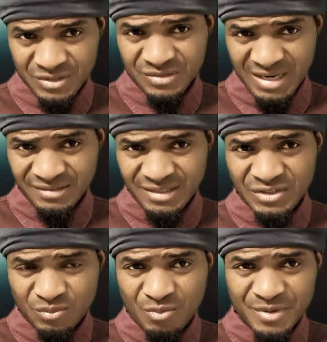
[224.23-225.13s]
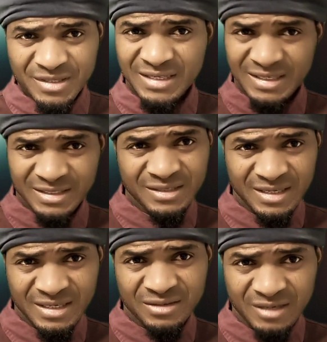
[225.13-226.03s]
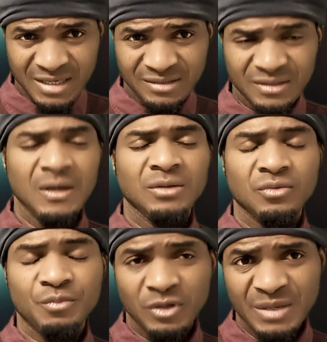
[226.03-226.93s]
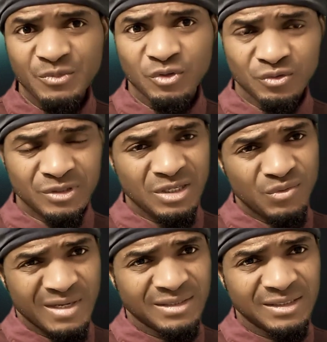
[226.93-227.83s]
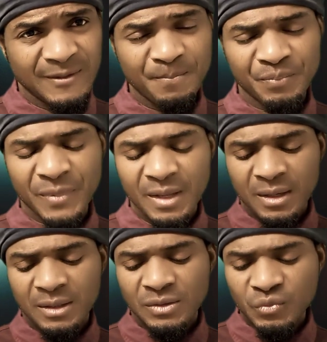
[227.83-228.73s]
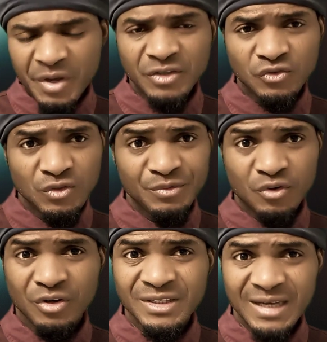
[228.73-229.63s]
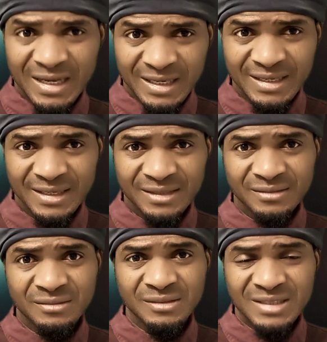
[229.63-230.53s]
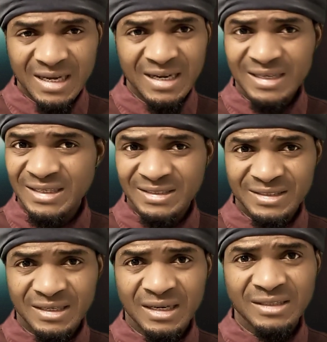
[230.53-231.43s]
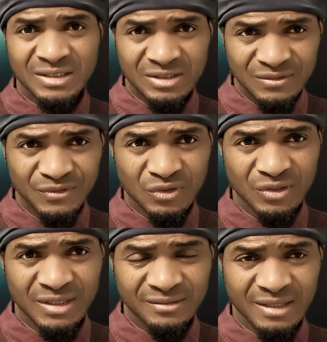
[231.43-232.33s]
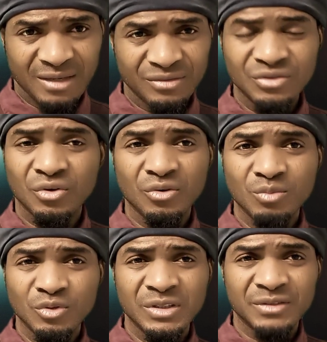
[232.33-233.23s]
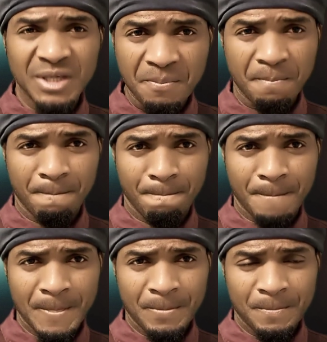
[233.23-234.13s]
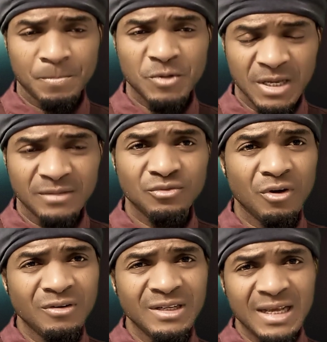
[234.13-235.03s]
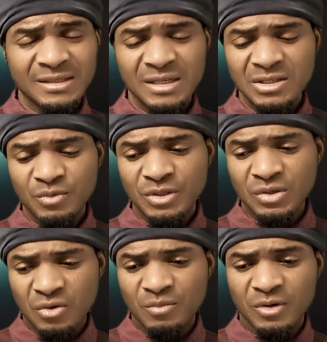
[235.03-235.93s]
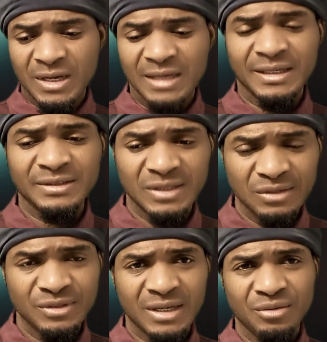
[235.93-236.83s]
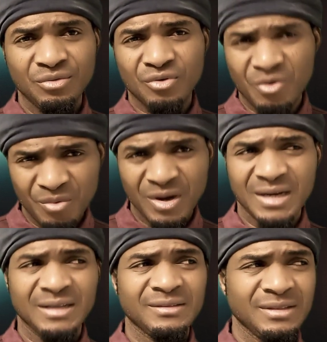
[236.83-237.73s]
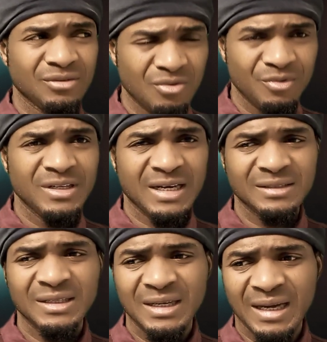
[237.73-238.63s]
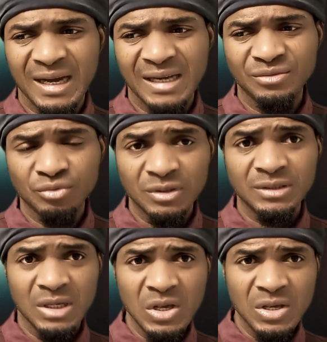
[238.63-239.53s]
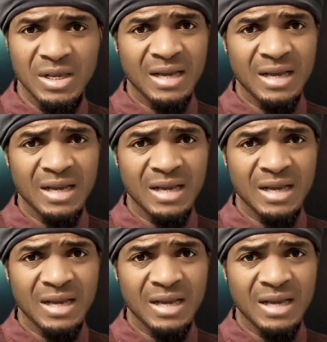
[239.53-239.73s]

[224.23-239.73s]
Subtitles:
You can see it's more better in Nigeria now, right? But let me also tell you one thing. The way it's difficult in Ghana, Ghana and Nigeria, the difficultness now is almost the same. Yes, don't let anybody come online and tell you that, oh, come on, Ghana City, come on that. And you see, hey,